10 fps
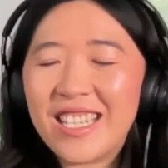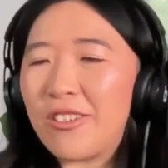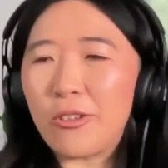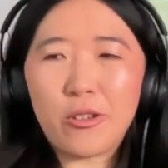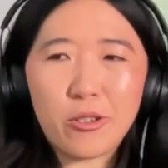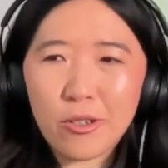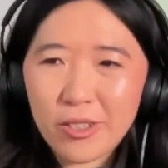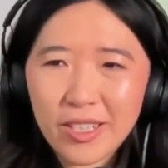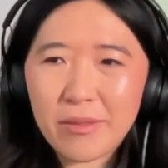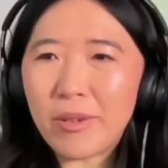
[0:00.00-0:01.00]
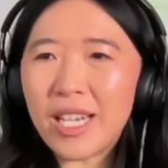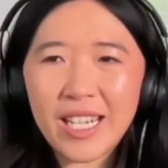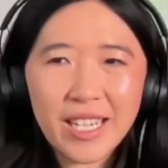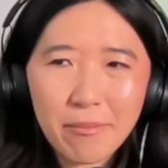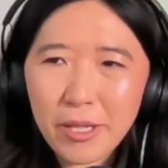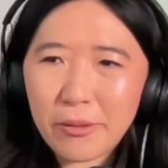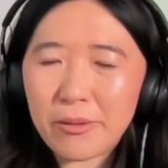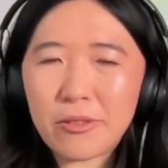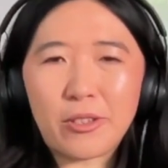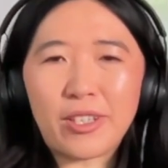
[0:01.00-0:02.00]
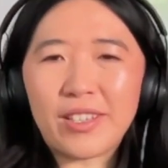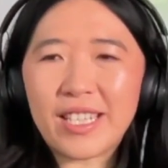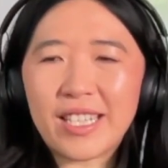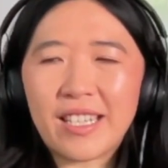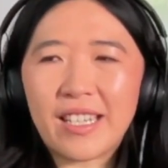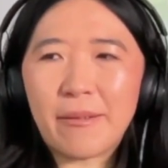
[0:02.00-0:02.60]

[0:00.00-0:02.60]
junior doctors, we need medical students,